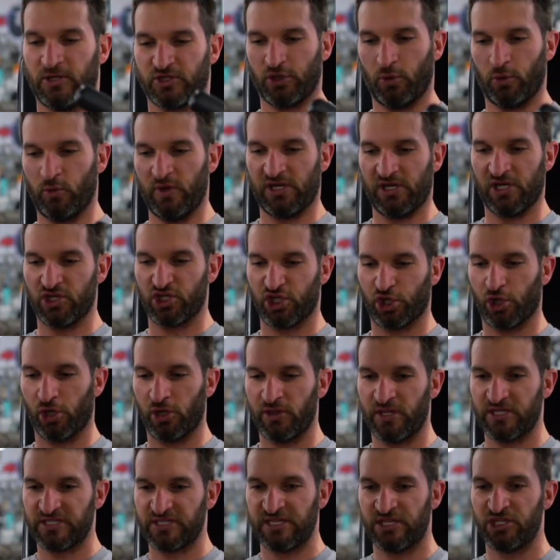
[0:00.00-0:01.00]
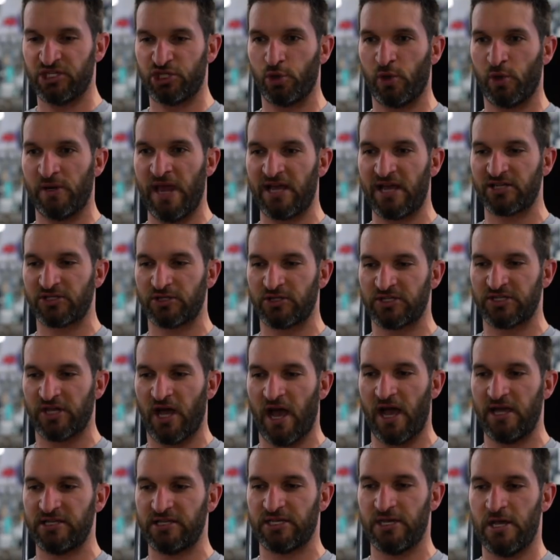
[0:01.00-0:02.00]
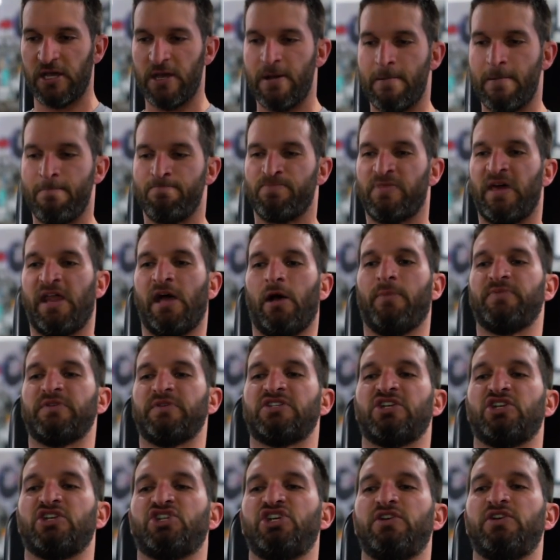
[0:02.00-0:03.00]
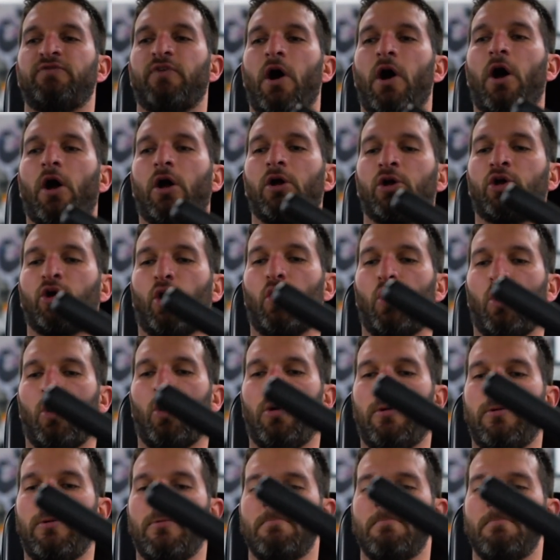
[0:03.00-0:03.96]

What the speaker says: So we can turn this into an exercise that helps us achieve our goal.